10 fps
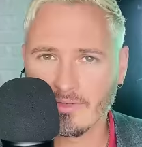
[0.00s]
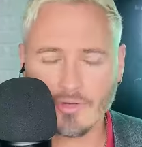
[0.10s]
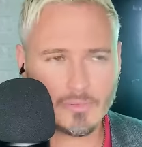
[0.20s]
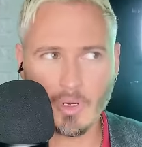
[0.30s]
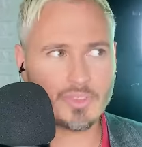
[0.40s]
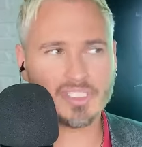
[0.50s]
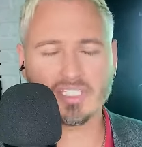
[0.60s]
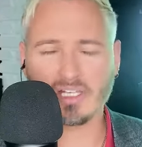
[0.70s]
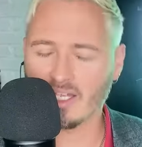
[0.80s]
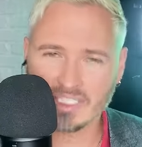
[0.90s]
They're the most
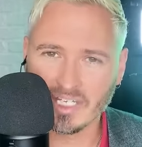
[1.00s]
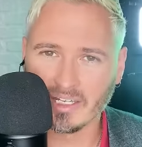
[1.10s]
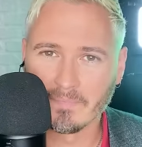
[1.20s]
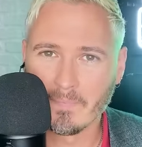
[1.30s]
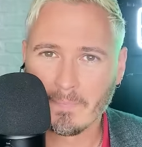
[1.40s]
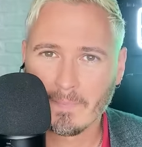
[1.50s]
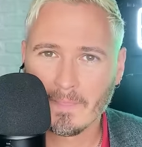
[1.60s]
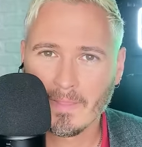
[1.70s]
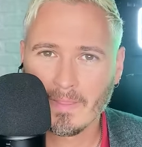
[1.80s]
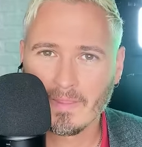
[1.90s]
disgusting.
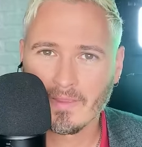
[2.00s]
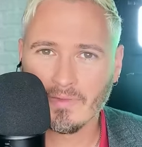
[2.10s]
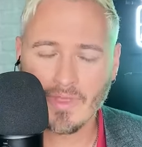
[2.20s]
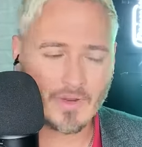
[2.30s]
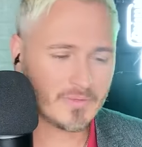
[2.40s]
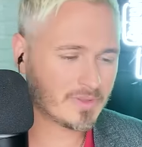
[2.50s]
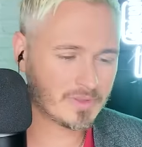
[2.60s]
They're